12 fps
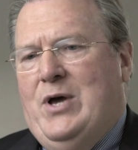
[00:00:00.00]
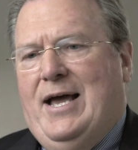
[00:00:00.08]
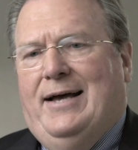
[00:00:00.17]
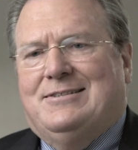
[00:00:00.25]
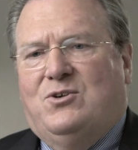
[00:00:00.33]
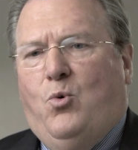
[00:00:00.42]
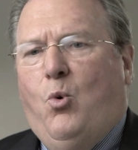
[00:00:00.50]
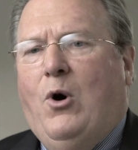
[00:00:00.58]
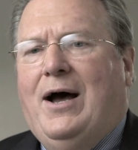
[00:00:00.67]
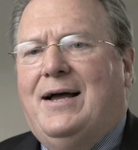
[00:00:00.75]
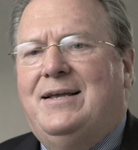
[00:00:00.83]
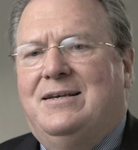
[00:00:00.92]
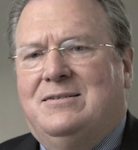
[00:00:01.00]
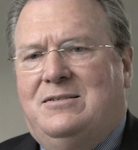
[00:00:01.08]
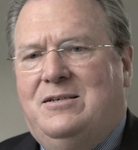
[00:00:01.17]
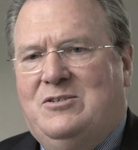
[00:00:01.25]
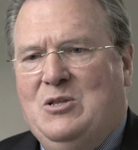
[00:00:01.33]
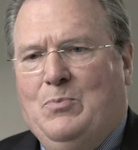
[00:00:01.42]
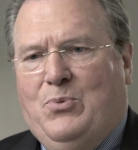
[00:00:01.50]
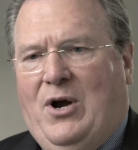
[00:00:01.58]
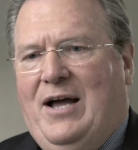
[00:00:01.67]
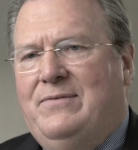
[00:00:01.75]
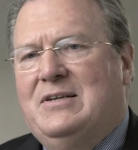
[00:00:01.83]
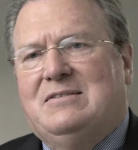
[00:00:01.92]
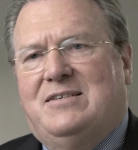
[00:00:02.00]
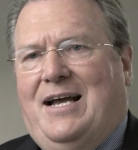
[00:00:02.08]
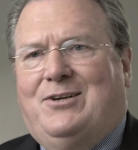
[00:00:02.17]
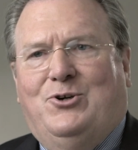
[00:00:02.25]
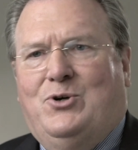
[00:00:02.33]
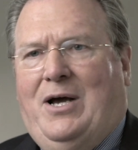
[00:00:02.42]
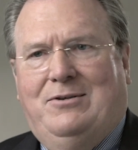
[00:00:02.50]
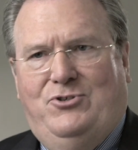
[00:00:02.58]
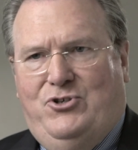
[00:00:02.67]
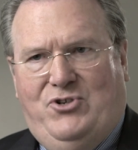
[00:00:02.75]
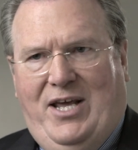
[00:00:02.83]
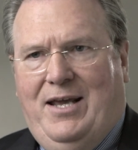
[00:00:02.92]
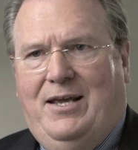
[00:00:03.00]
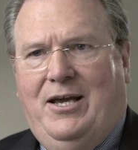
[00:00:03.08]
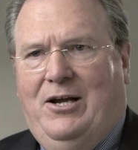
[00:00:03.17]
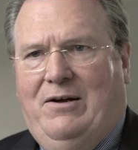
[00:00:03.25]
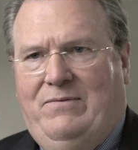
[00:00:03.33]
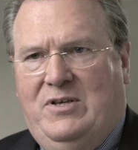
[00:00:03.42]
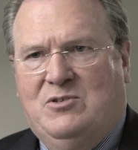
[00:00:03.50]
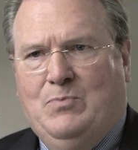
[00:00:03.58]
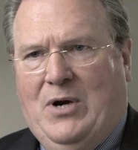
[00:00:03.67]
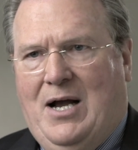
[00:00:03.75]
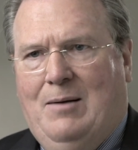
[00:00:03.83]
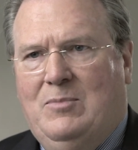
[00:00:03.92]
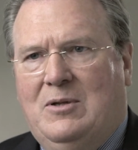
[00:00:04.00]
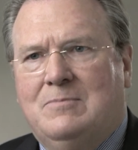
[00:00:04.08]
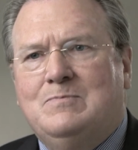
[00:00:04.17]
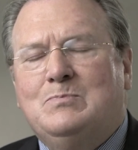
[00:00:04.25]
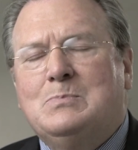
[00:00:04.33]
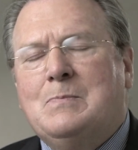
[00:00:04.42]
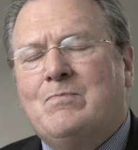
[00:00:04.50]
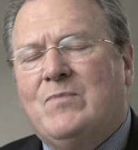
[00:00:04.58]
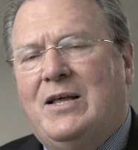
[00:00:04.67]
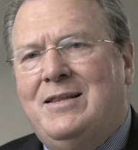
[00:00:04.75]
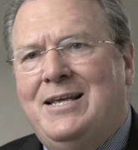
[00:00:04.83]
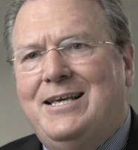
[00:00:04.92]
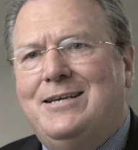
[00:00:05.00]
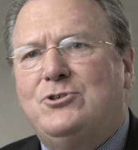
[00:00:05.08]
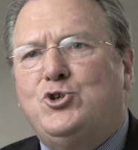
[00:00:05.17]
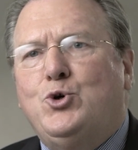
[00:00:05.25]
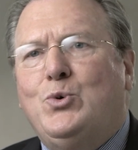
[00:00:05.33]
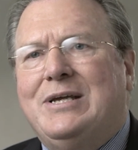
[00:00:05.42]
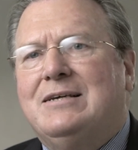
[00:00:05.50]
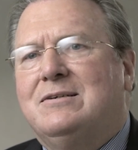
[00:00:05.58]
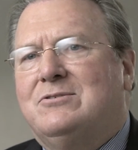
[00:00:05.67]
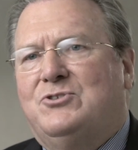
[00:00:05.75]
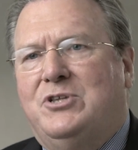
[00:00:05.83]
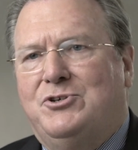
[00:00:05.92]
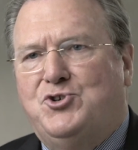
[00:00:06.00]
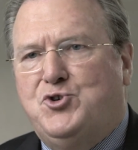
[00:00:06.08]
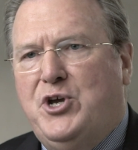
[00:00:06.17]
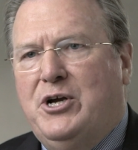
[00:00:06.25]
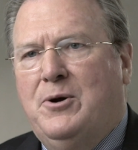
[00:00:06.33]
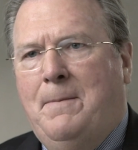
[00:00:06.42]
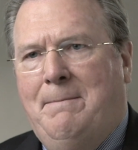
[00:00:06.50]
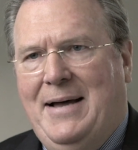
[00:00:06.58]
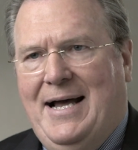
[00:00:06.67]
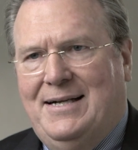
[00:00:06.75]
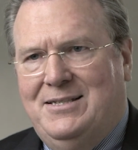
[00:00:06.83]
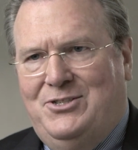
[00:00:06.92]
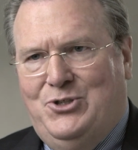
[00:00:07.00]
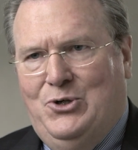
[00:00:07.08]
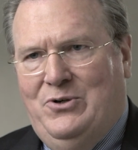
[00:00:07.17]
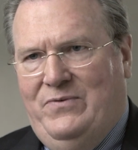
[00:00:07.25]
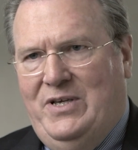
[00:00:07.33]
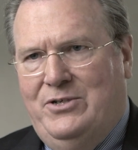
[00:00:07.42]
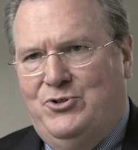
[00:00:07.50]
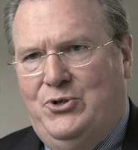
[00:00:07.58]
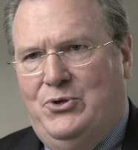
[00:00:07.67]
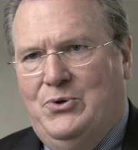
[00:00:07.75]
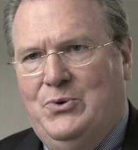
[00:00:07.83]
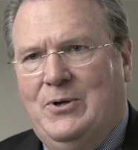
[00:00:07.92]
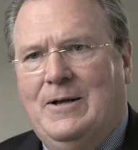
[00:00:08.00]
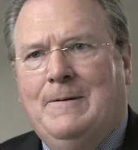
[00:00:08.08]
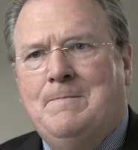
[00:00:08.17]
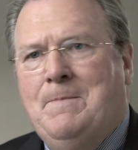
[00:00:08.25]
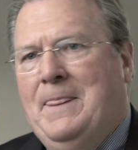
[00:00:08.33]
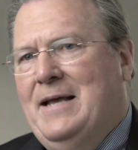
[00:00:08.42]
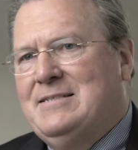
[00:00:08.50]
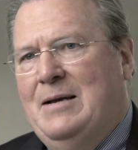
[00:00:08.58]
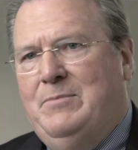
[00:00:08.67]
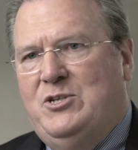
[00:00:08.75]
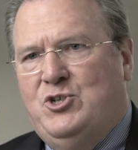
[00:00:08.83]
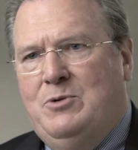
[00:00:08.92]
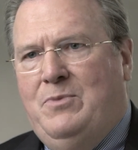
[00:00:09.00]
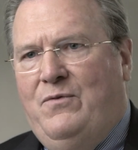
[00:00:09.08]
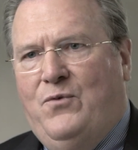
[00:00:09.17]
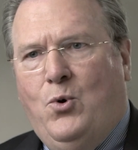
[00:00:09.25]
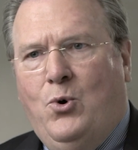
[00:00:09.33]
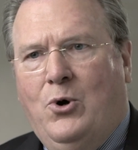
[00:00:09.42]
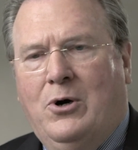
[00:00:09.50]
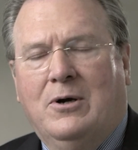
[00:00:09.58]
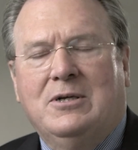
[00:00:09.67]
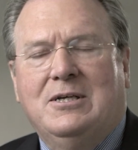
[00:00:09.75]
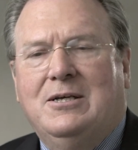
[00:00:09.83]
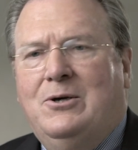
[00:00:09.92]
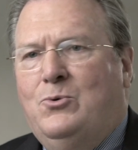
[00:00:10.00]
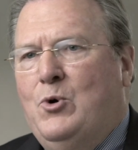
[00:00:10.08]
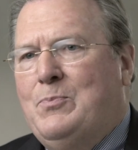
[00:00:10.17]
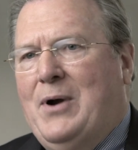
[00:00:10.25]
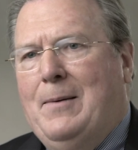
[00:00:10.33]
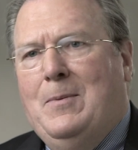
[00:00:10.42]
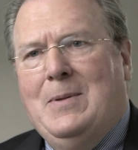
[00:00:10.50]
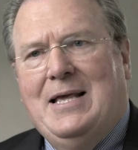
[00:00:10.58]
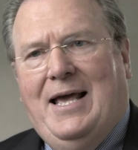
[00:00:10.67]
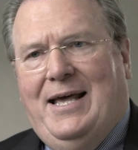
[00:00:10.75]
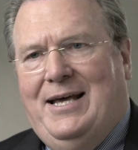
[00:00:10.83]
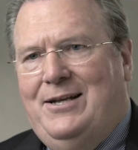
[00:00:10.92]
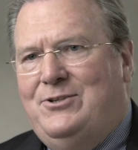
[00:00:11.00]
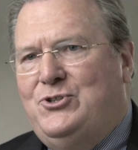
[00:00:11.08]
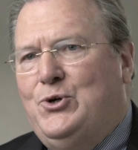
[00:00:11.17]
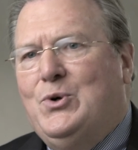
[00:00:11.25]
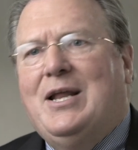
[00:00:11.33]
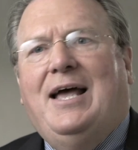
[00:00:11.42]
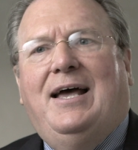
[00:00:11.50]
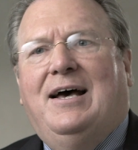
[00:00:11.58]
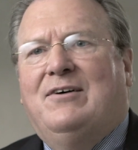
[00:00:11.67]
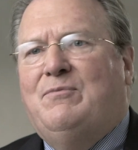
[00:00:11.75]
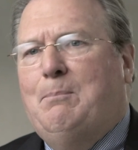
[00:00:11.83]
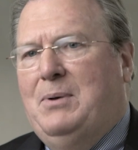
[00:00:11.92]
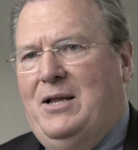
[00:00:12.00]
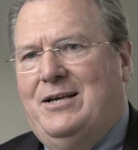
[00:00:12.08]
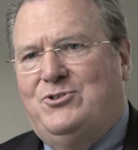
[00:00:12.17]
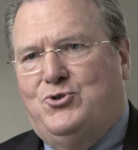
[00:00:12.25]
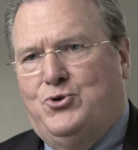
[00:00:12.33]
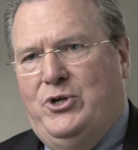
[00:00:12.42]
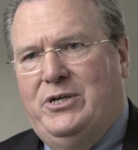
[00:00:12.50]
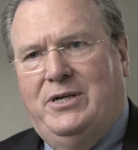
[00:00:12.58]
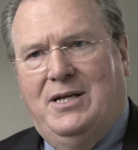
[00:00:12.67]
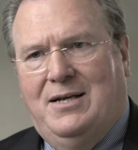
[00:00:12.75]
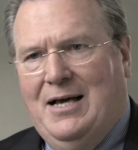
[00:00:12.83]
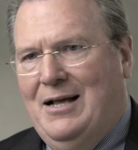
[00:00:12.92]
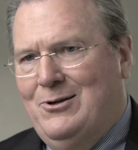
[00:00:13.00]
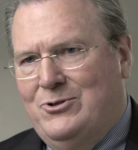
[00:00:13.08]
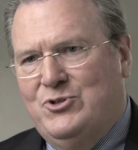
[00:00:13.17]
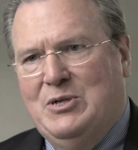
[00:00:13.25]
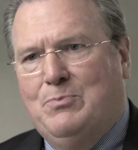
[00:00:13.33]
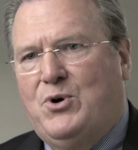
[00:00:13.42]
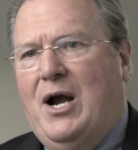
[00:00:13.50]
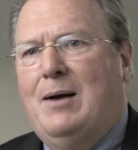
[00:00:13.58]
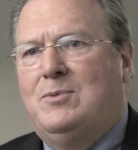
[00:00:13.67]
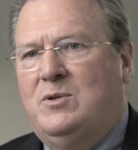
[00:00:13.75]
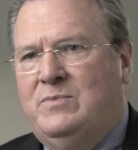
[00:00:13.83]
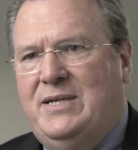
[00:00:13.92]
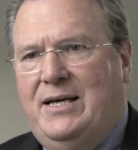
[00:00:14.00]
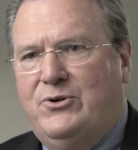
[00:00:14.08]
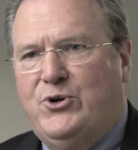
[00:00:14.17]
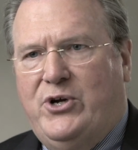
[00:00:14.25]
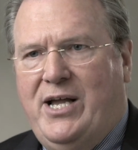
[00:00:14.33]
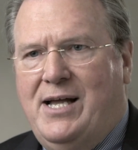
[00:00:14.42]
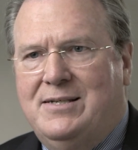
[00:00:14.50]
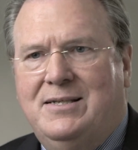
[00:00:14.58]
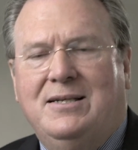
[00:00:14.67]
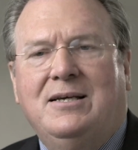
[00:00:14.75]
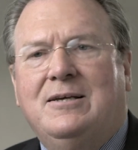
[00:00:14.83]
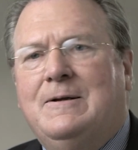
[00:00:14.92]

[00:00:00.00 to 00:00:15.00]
ask, why does the private sector not just take care of this problem? And the issue is the sheer magnitude of the issue. As I mentioned before, we probably had $2.5+ trillion in problem debt created